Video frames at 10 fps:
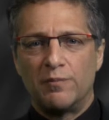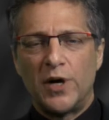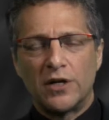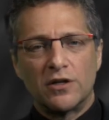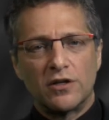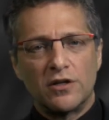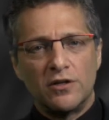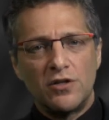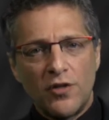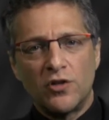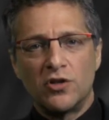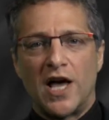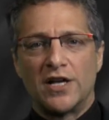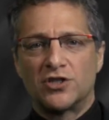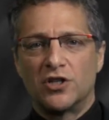But
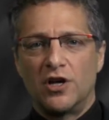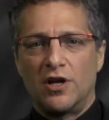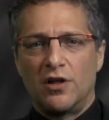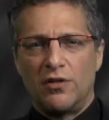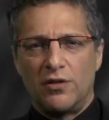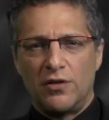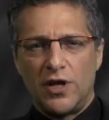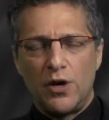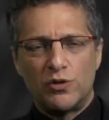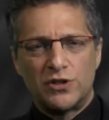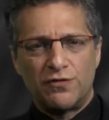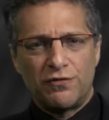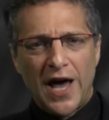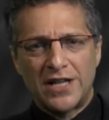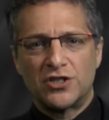nonetheless, he was
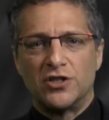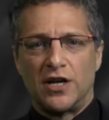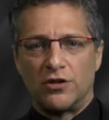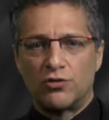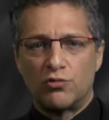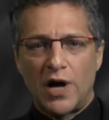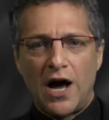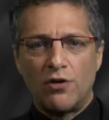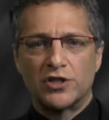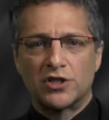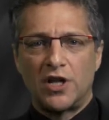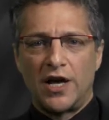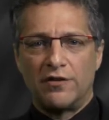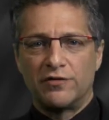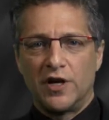fascinated throughout his
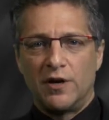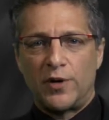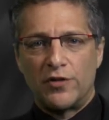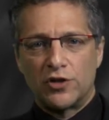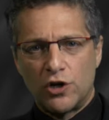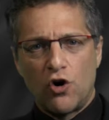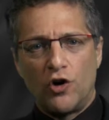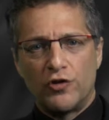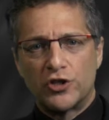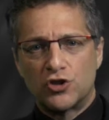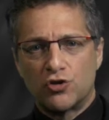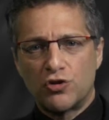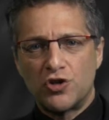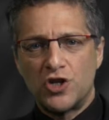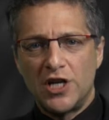life by what he called the
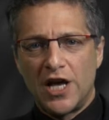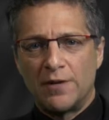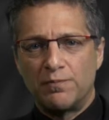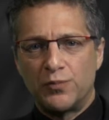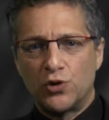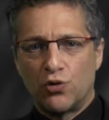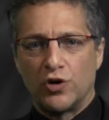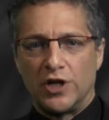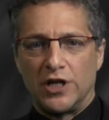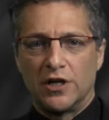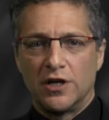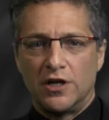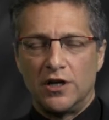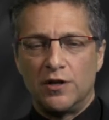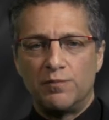certainty and purity
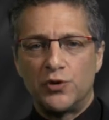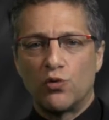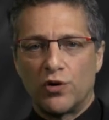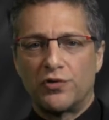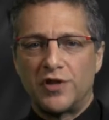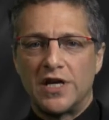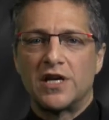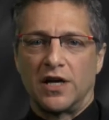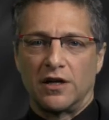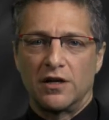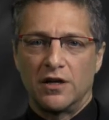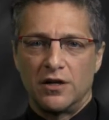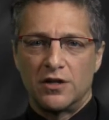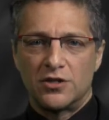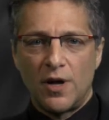in pure thinking,
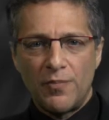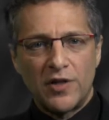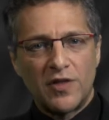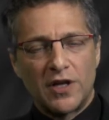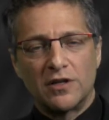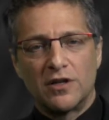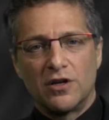something that